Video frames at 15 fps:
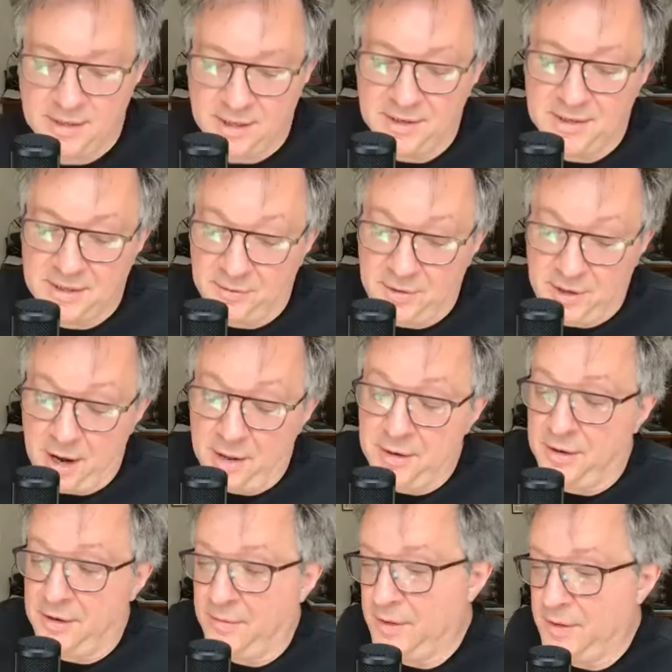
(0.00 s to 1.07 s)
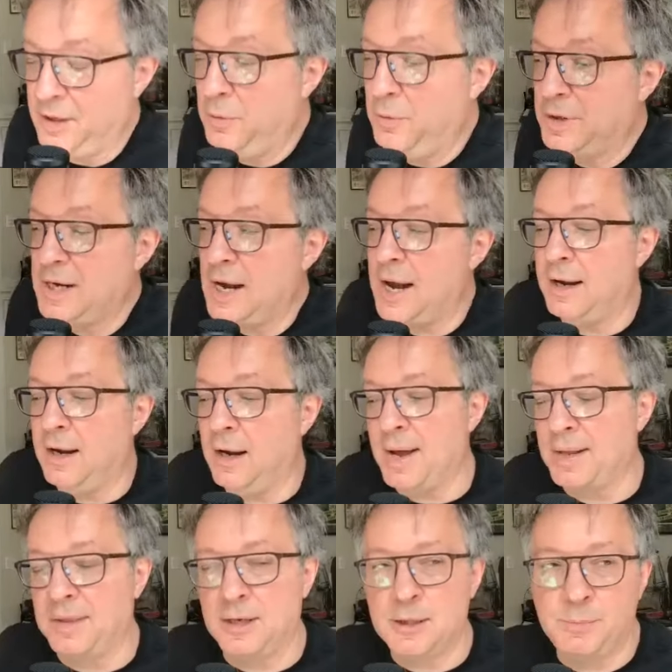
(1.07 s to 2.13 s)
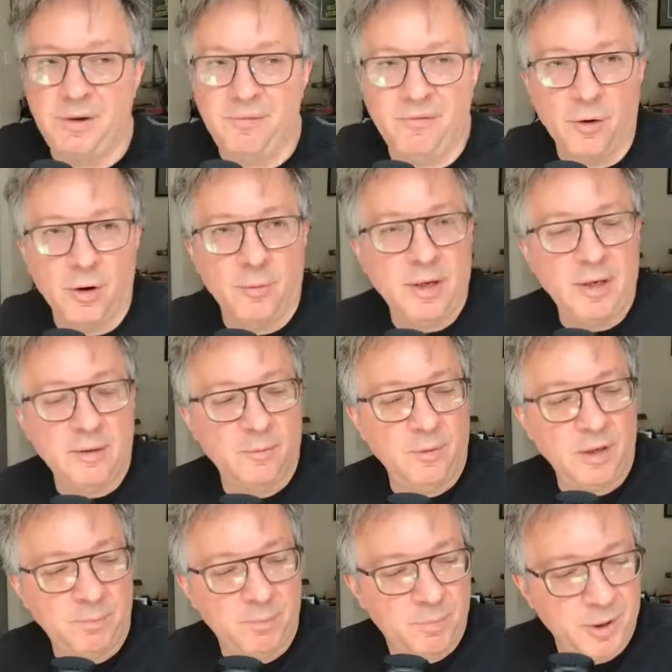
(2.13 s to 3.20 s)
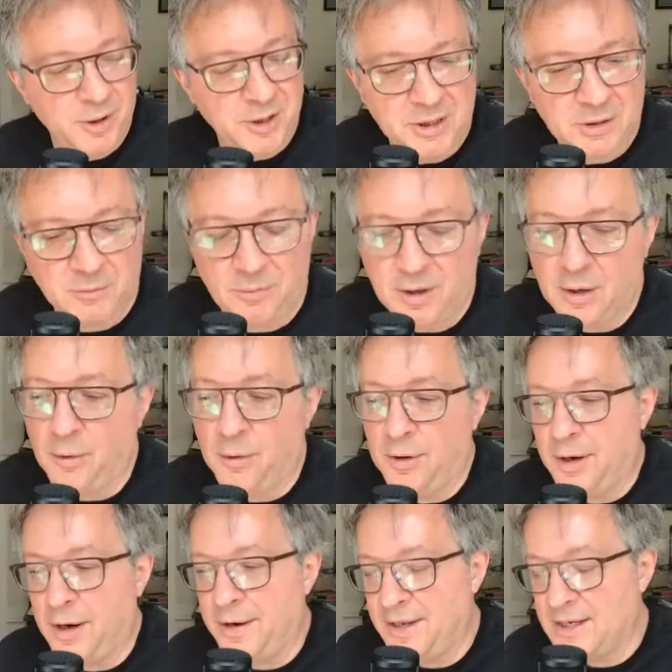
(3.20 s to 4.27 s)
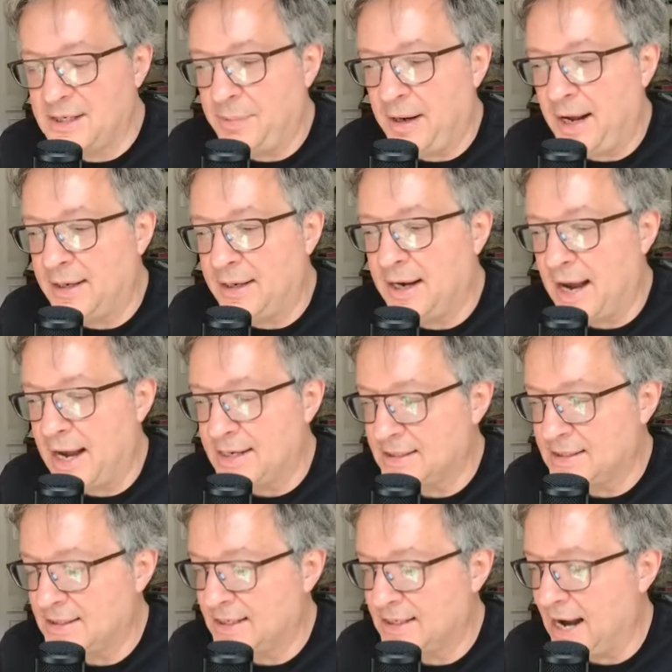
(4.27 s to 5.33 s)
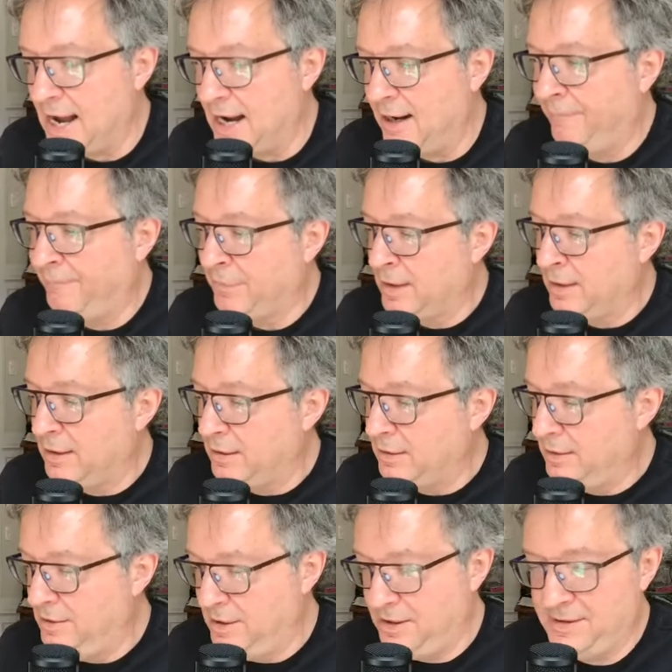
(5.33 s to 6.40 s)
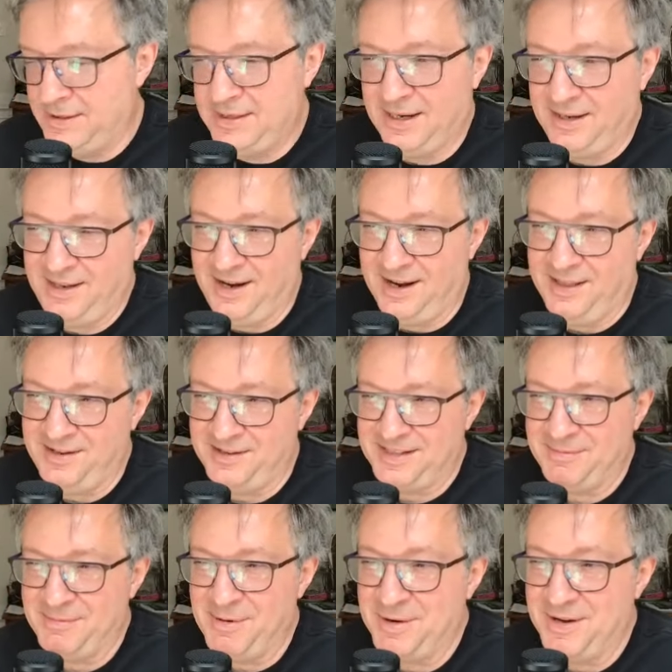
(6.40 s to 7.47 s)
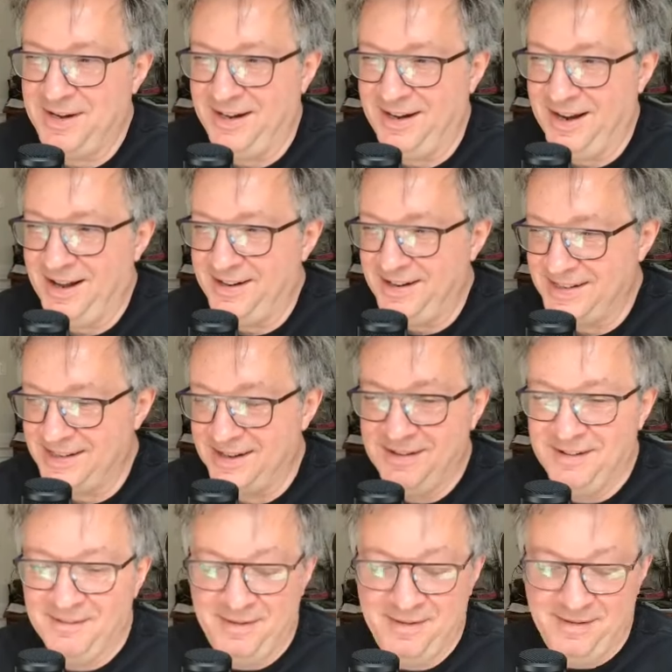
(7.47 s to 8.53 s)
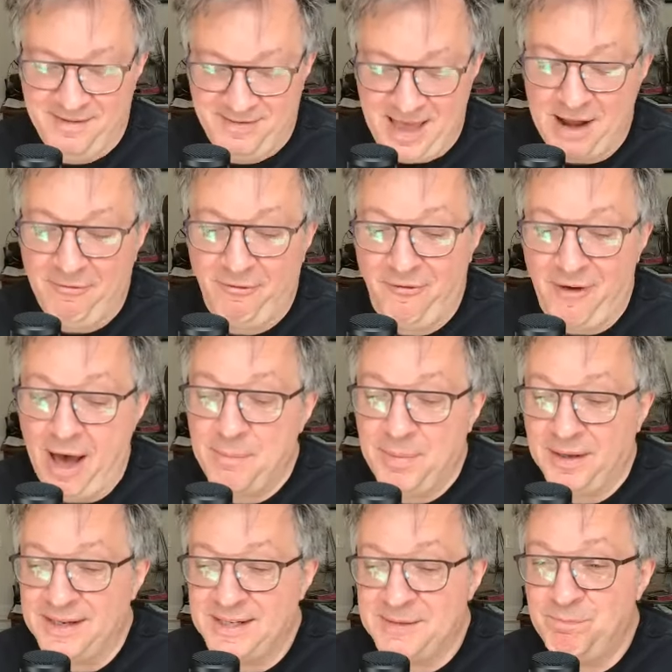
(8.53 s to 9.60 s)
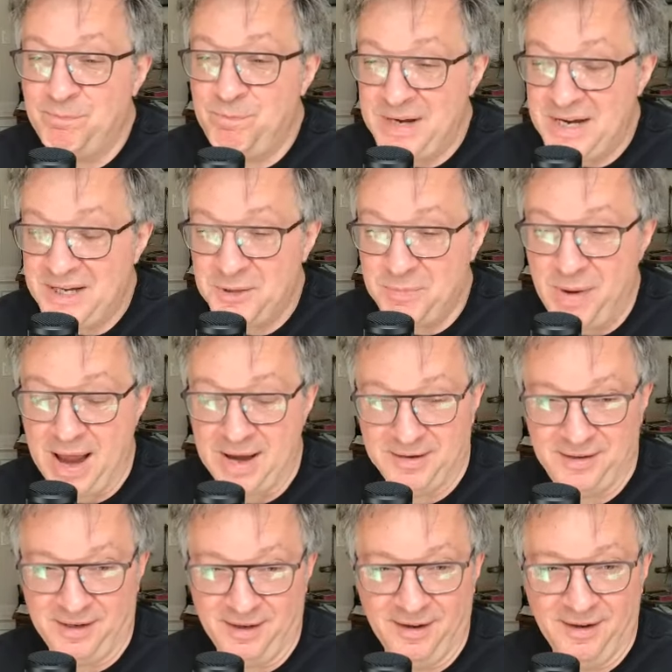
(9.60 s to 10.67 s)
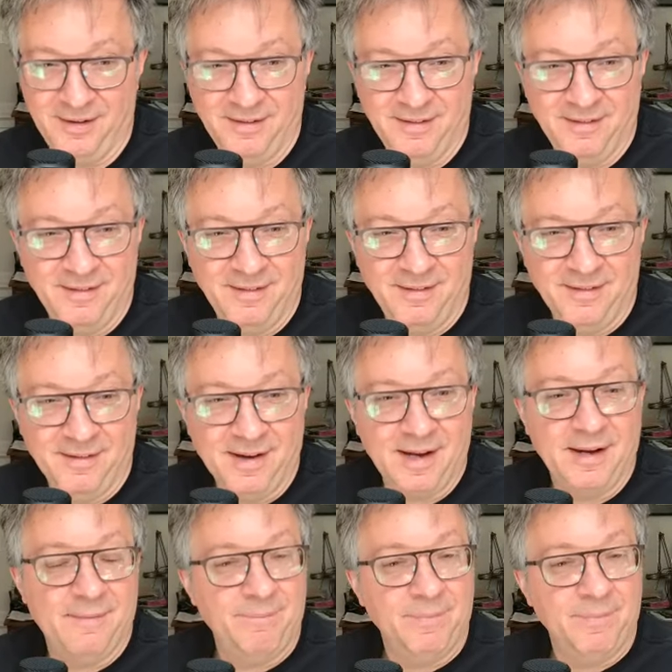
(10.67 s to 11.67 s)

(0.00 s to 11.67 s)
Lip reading: it's also the other. You were talking about this before we pushed record on this podcast, Scott. You said the other smoking gun is that fabulous beach mansion. Like,